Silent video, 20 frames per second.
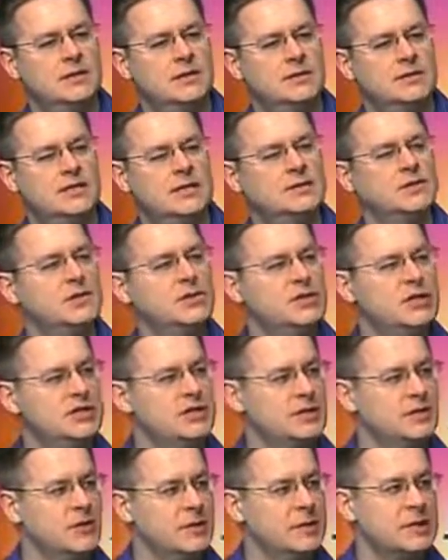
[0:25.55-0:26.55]
central
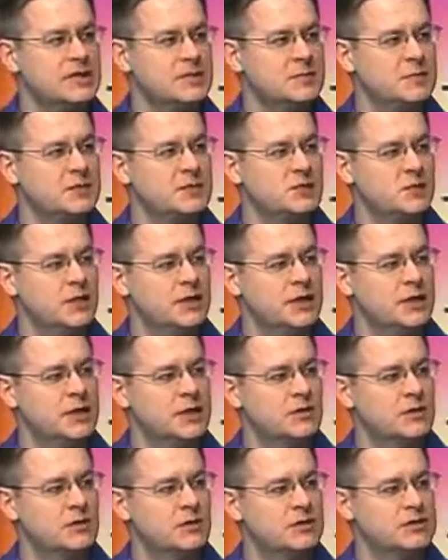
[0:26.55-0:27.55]
disagreements
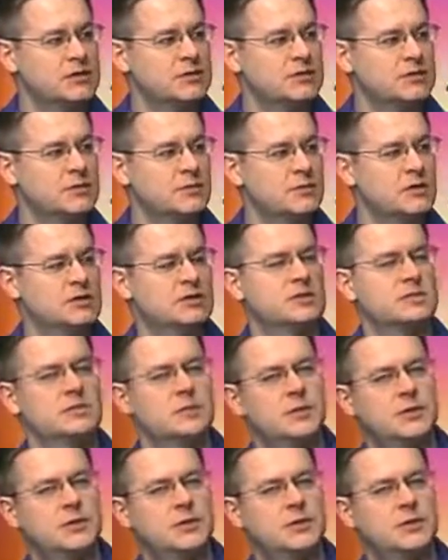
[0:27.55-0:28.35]
between Christians and Muslims.